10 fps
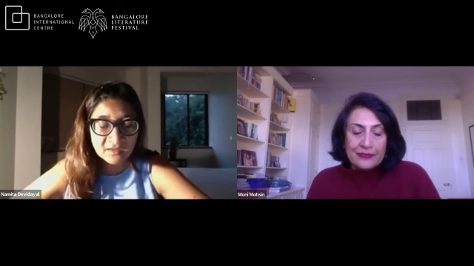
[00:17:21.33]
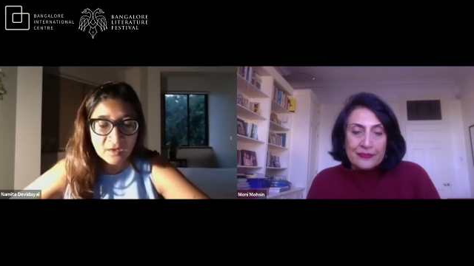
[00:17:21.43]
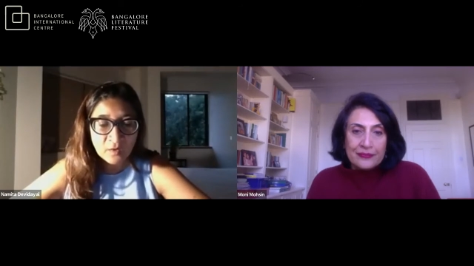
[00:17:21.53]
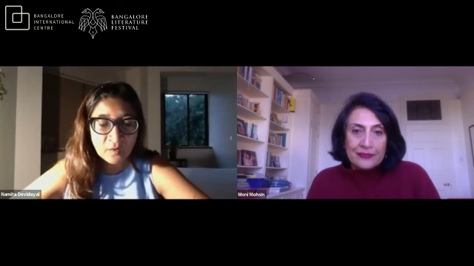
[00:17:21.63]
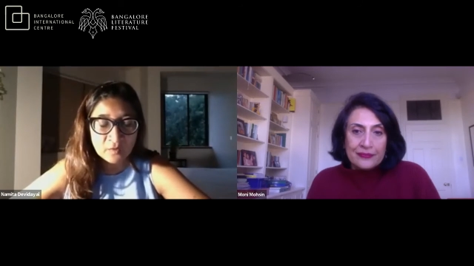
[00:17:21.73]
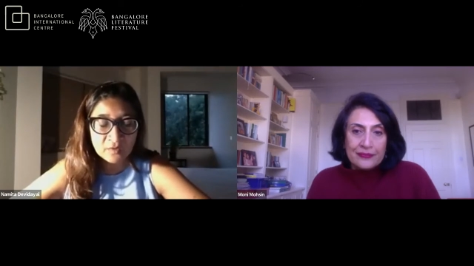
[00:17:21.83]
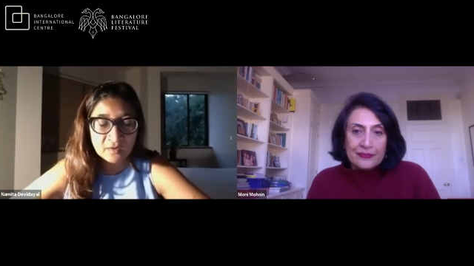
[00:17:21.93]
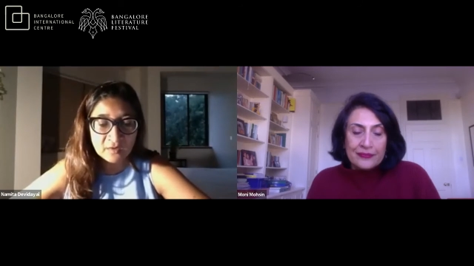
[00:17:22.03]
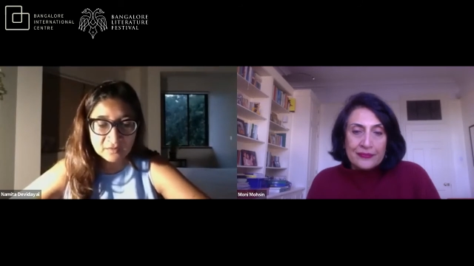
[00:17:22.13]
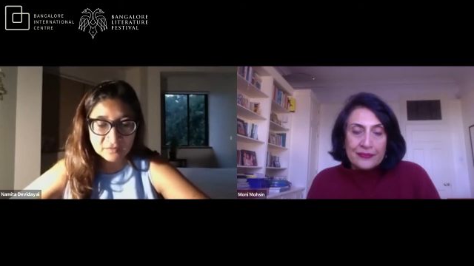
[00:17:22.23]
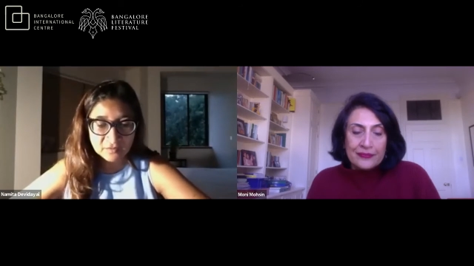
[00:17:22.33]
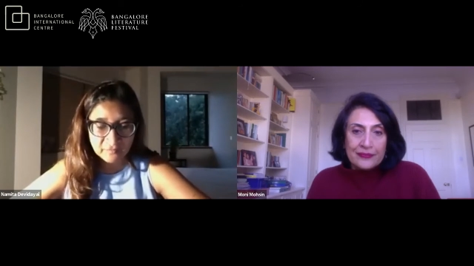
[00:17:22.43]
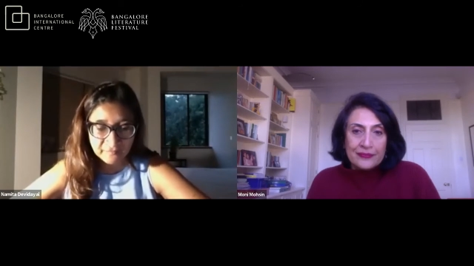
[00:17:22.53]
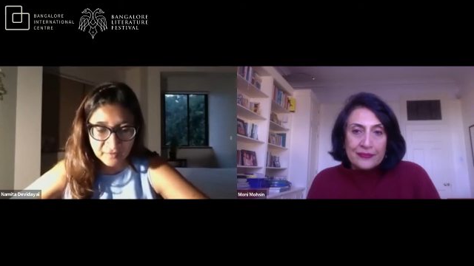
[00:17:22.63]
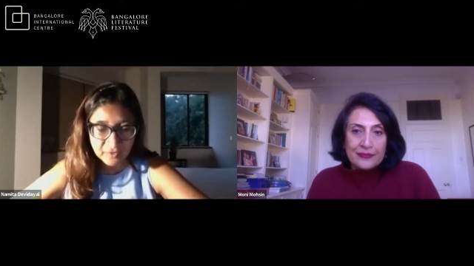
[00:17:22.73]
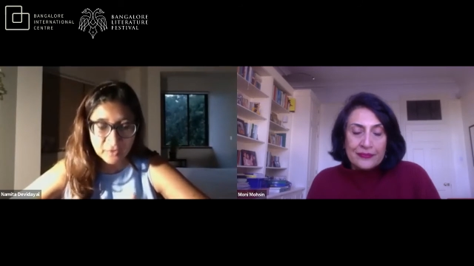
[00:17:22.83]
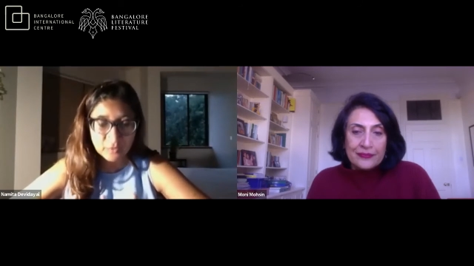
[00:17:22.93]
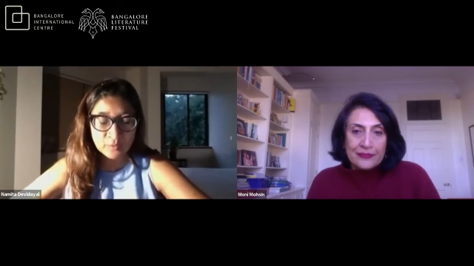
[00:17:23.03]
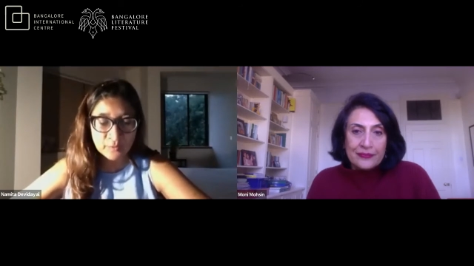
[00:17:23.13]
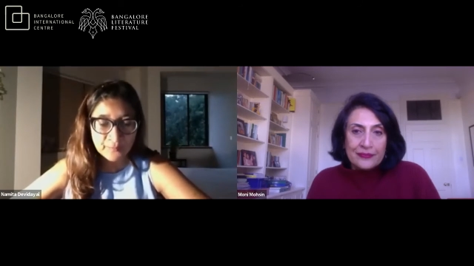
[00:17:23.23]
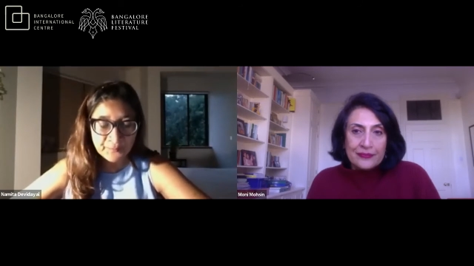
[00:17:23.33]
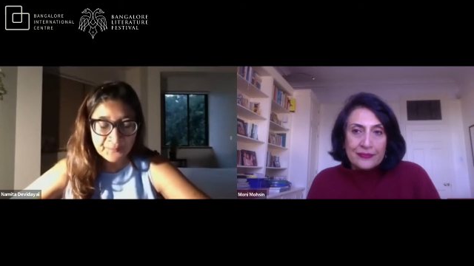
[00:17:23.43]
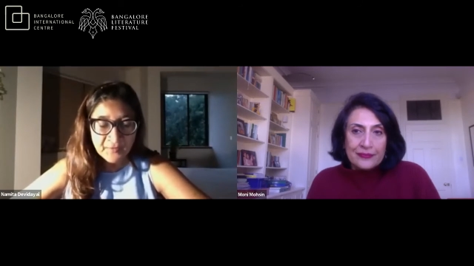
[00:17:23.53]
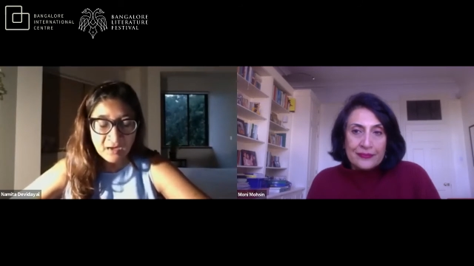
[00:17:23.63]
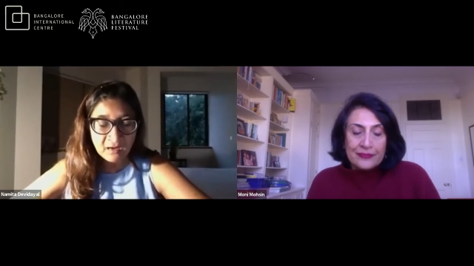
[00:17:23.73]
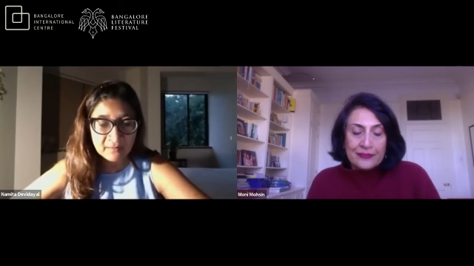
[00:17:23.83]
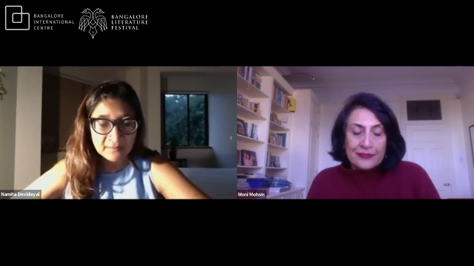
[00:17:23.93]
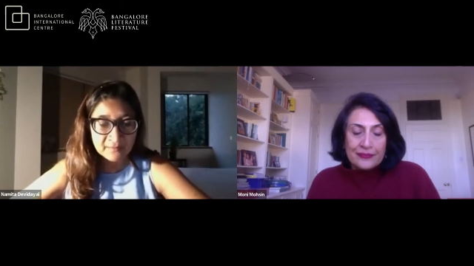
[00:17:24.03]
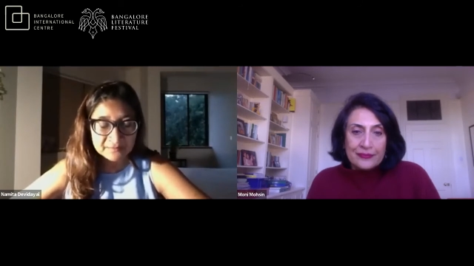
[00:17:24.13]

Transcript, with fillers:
Speaker 1: whole sort of new um,